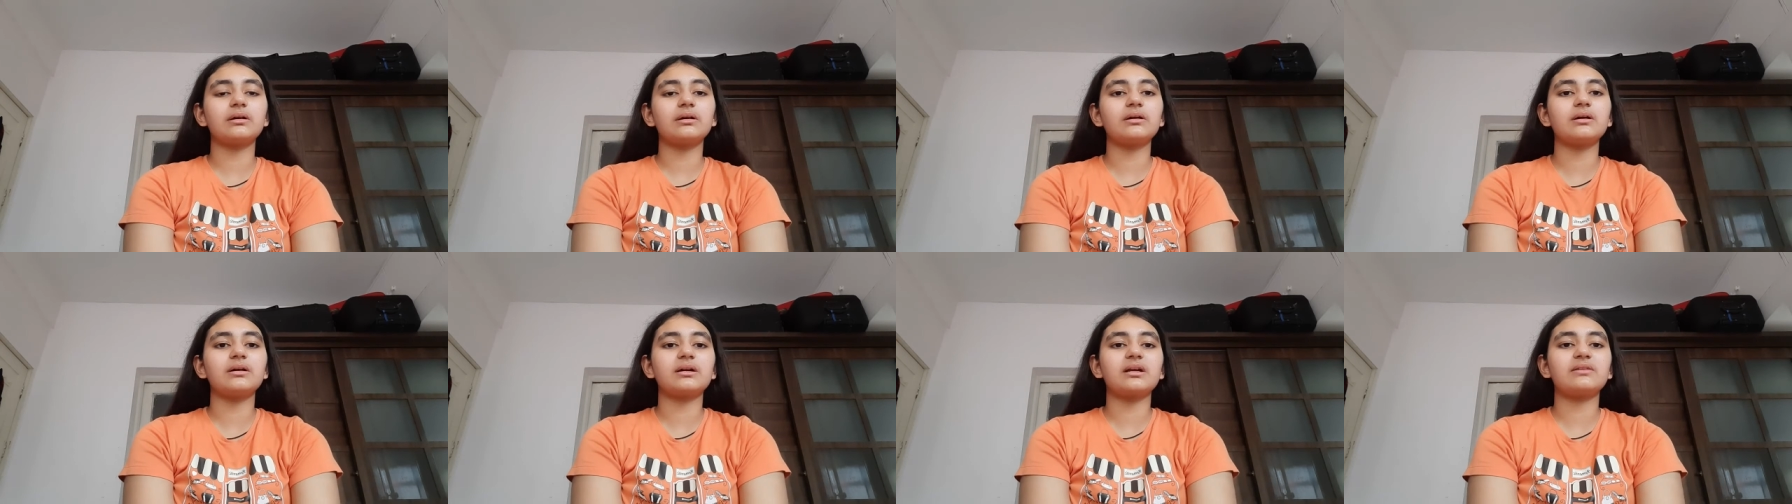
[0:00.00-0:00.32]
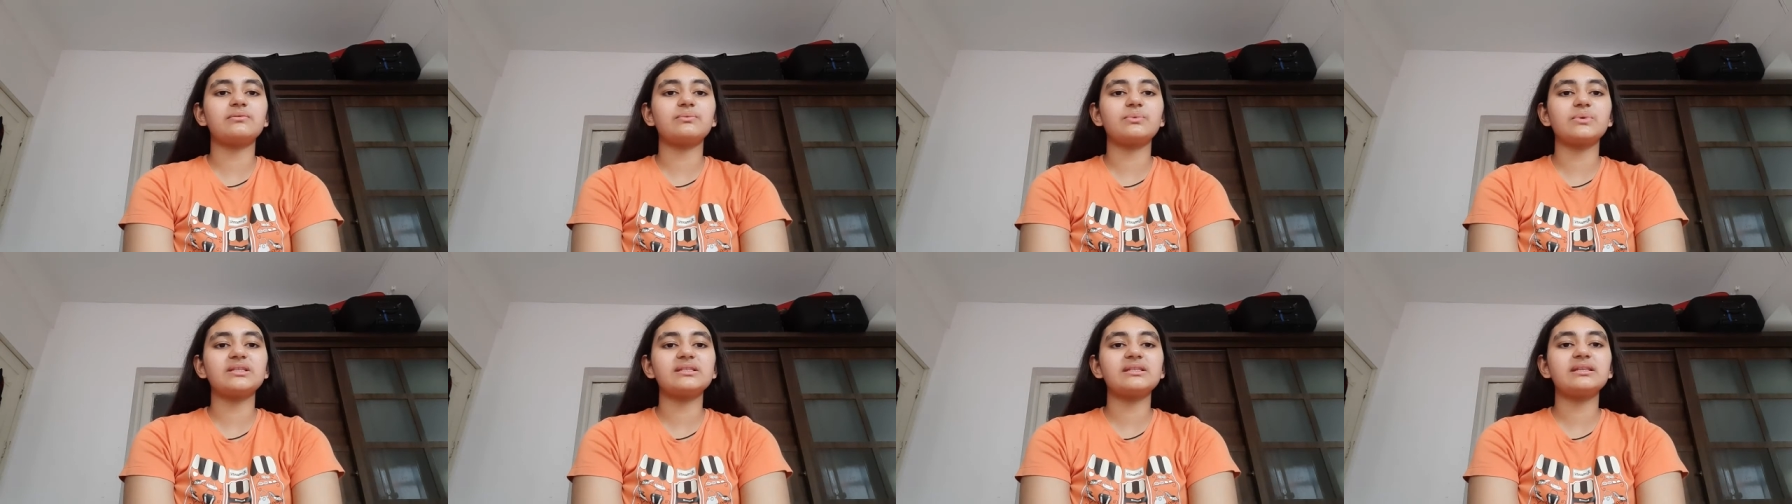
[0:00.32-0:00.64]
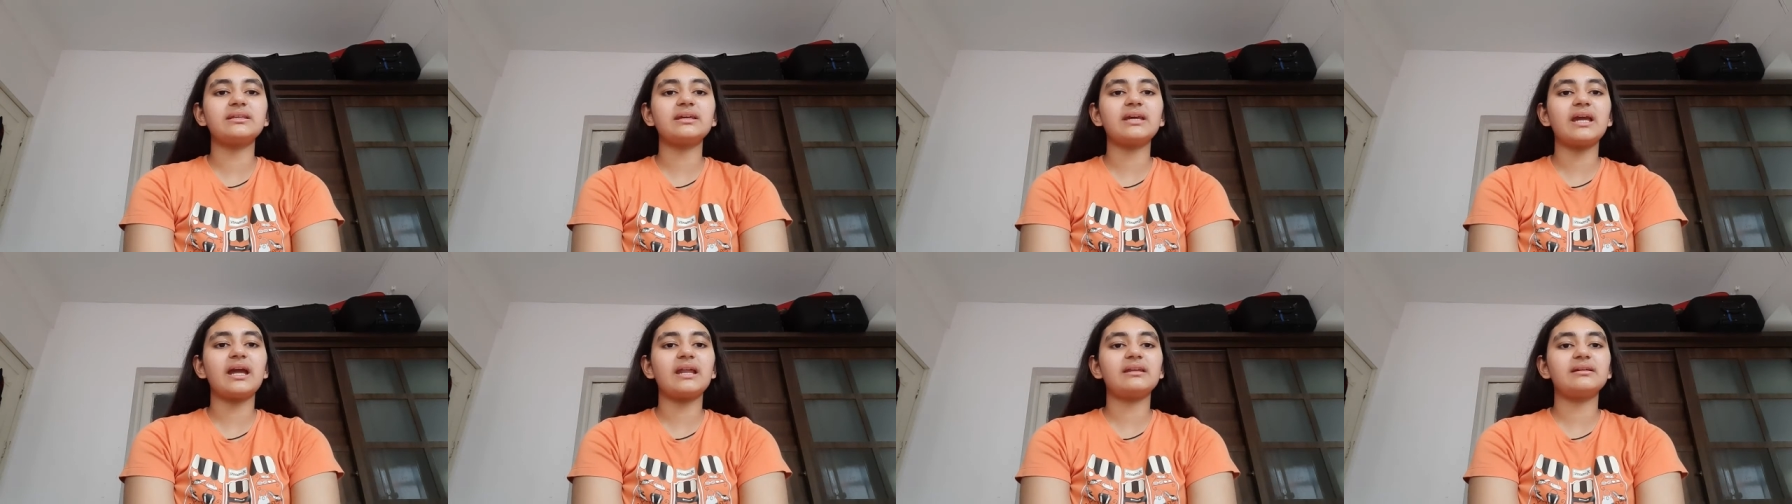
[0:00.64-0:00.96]
uh,
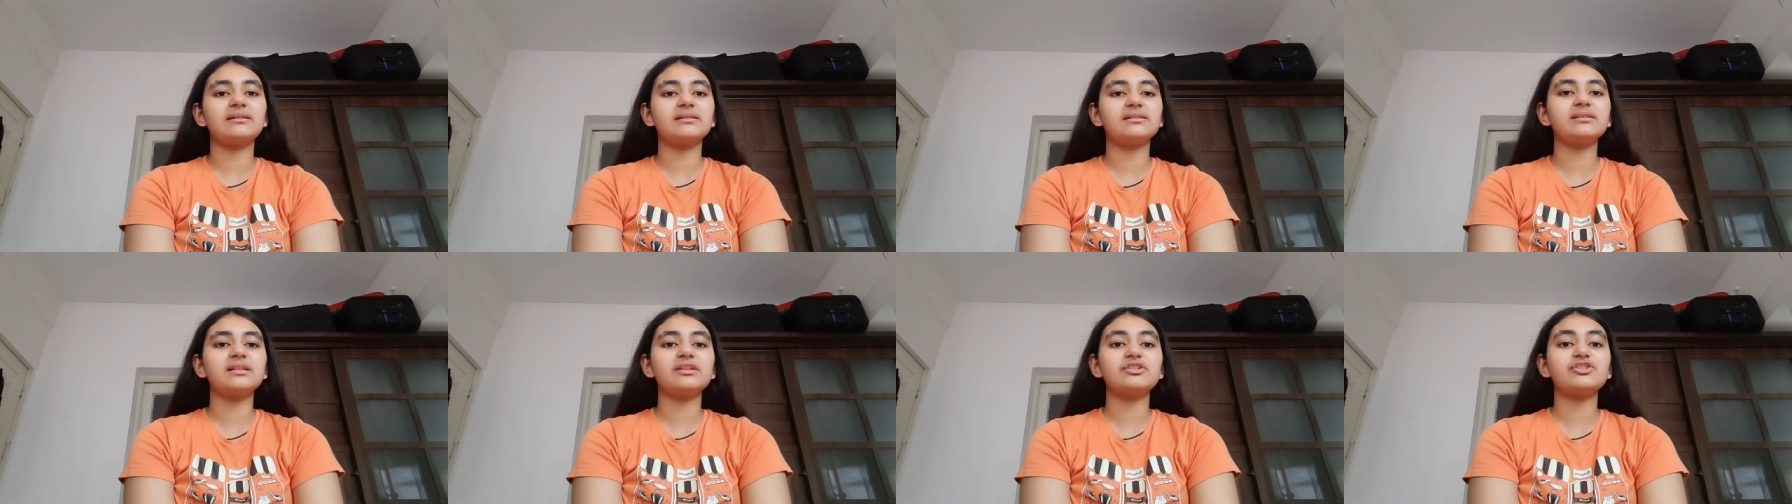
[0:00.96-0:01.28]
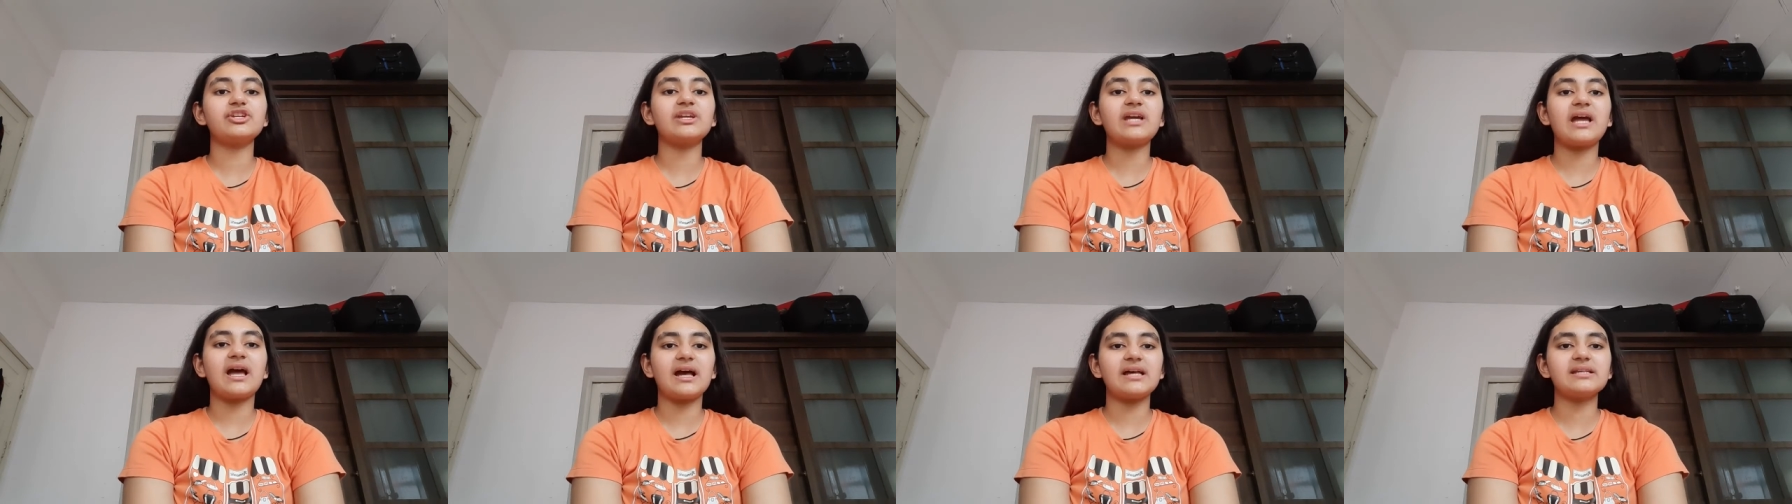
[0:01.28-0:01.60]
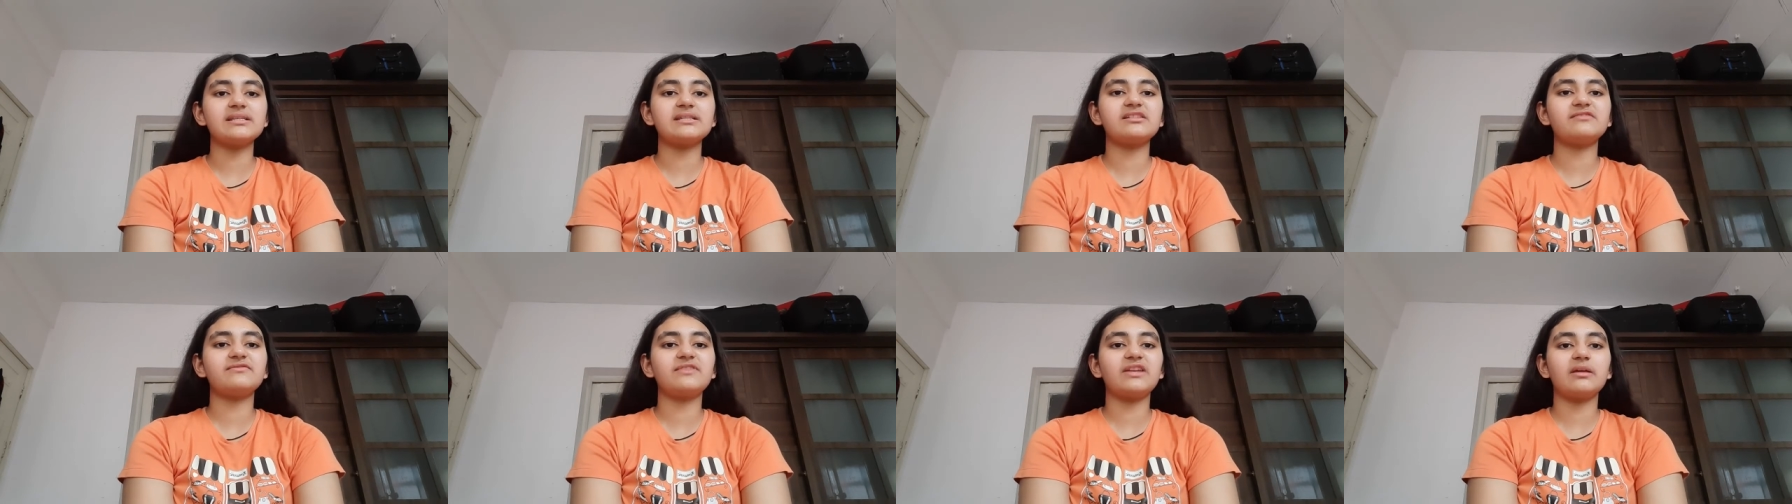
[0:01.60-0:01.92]
convincing Cadogan that she has the